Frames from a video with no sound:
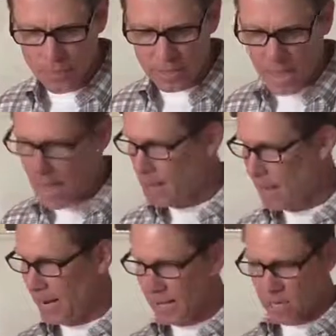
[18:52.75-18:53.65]
The
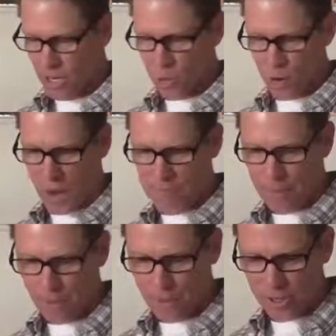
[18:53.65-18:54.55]
diabetic
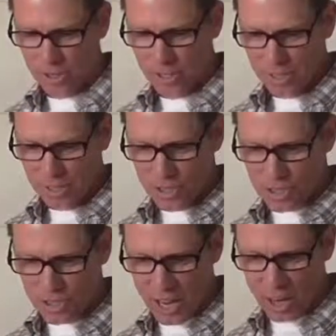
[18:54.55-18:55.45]
grandmother
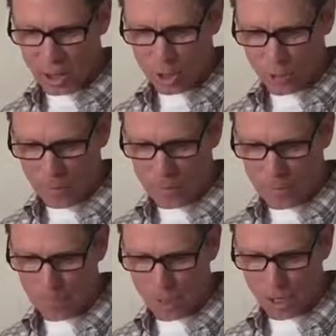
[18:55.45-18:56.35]
stares from
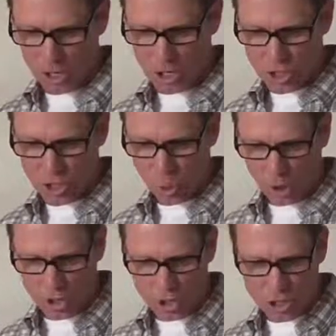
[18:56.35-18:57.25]
the porch, a
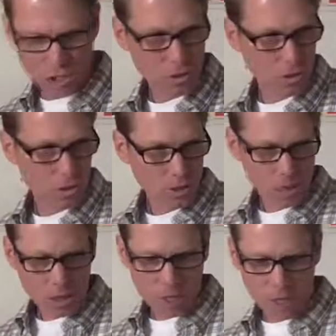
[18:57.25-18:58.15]
torch
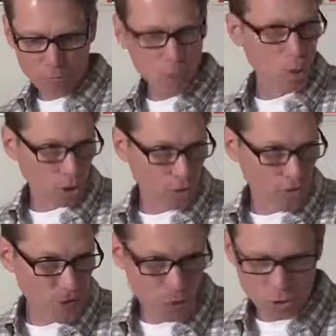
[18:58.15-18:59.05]
of pure
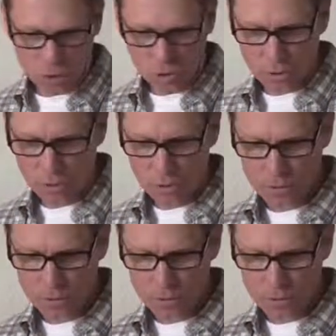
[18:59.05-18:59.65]
refusal.